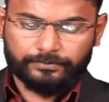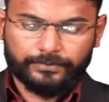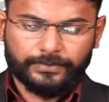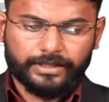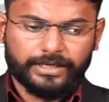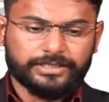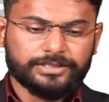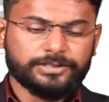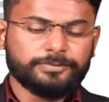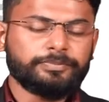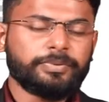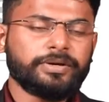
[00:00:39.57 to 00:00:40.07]
The
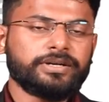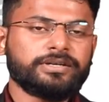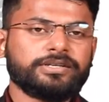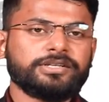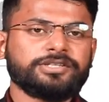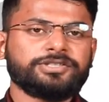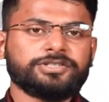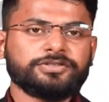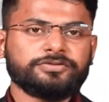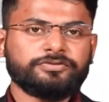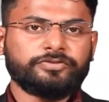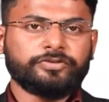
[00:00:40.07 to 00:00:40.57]

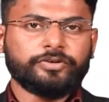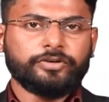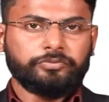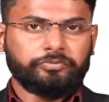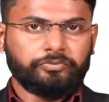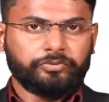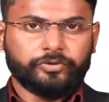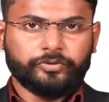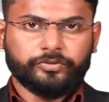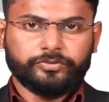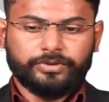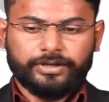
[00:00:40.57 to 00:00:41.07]
expectation from
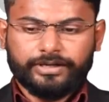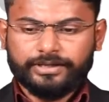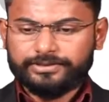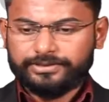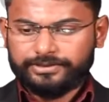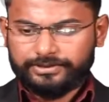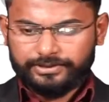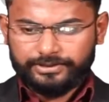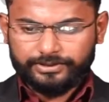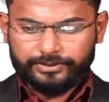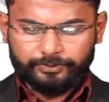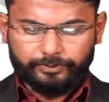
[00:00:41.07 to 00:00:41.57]
you
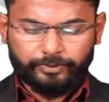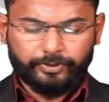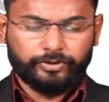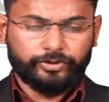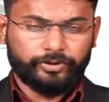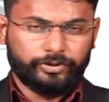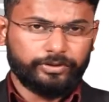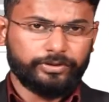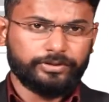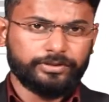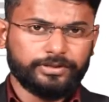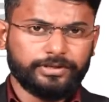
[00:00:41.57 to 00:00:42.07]
as this
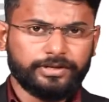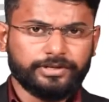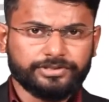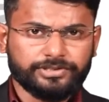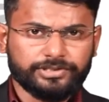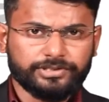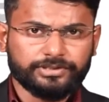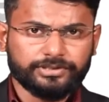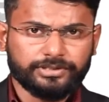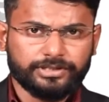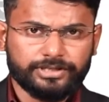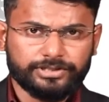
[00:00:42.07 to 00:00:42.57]
particular
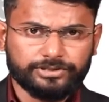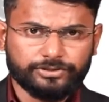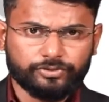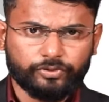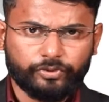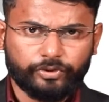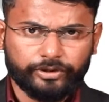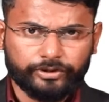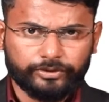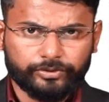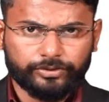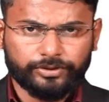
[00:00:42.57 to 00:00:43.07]
lesson is
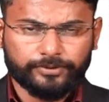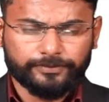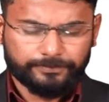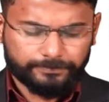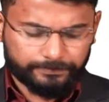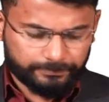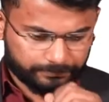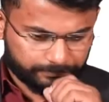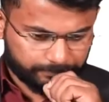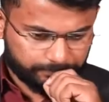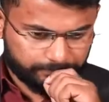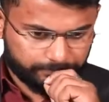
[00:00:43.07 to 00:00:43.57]
going to,
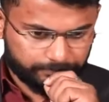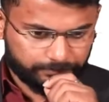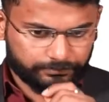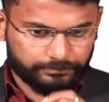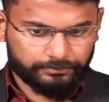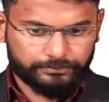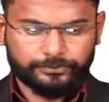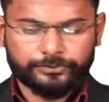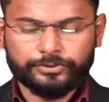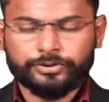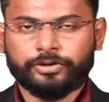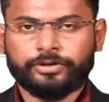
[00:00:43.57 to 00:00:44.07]

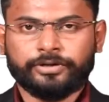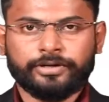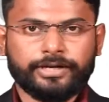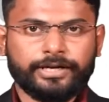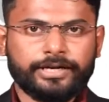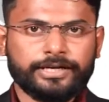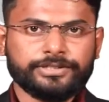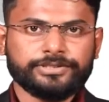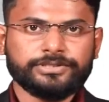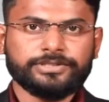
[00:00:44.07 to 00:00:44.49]
cover